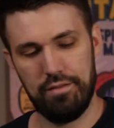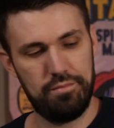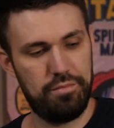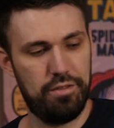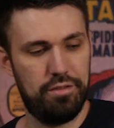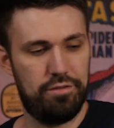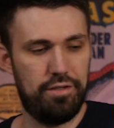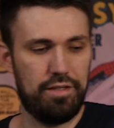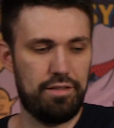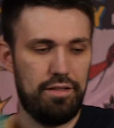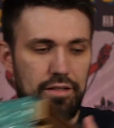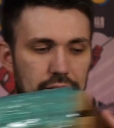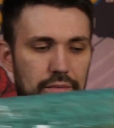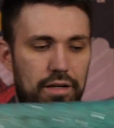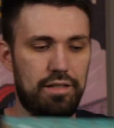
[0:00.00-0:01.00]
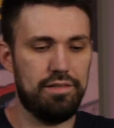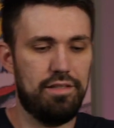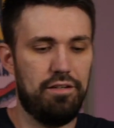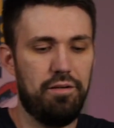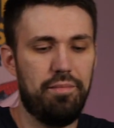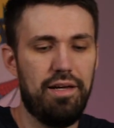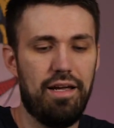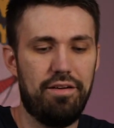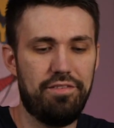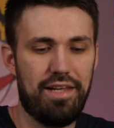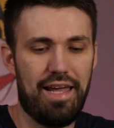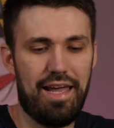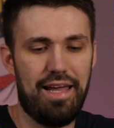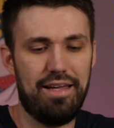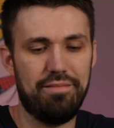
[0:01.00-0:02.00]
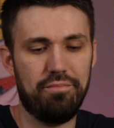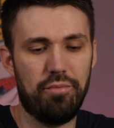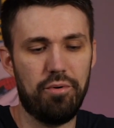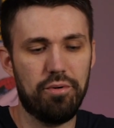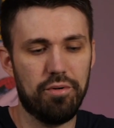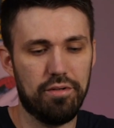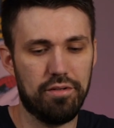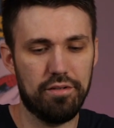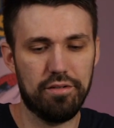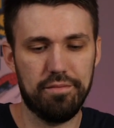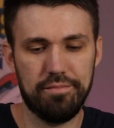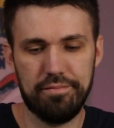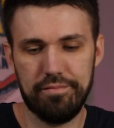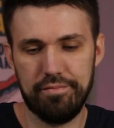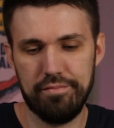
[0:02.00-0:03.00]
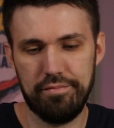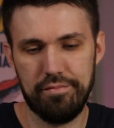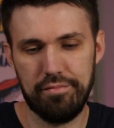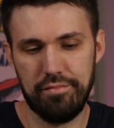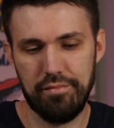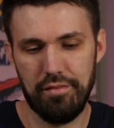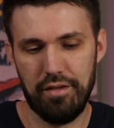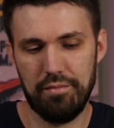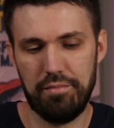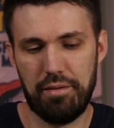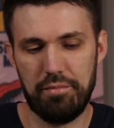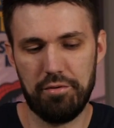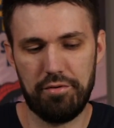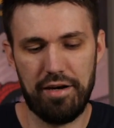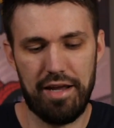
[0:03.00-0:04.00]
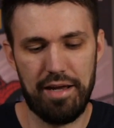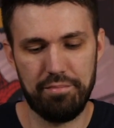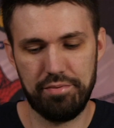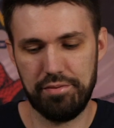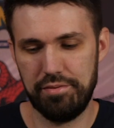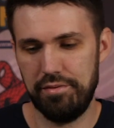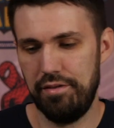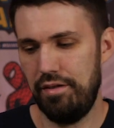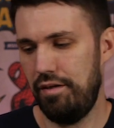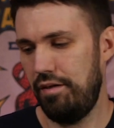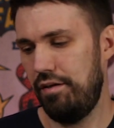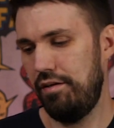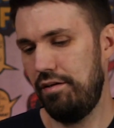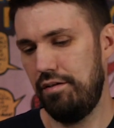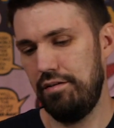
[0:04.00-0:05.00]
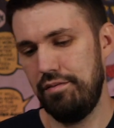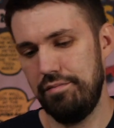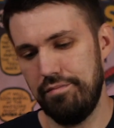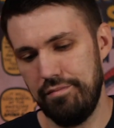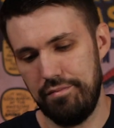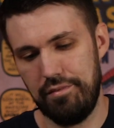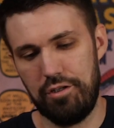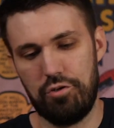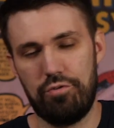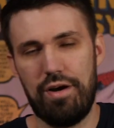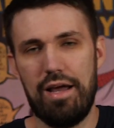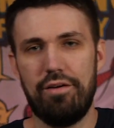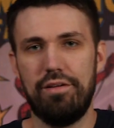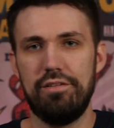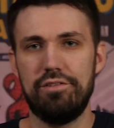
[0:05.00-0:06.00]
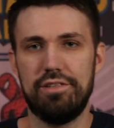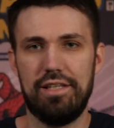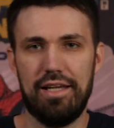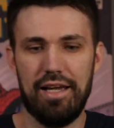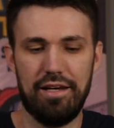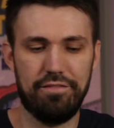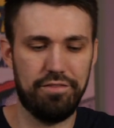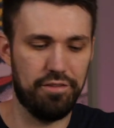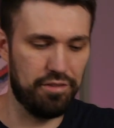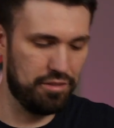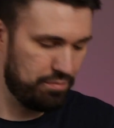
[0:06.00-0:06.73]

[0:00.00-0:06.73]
put it directly in the box. Now you may have to add more bubble wrap around it just to kind of fill the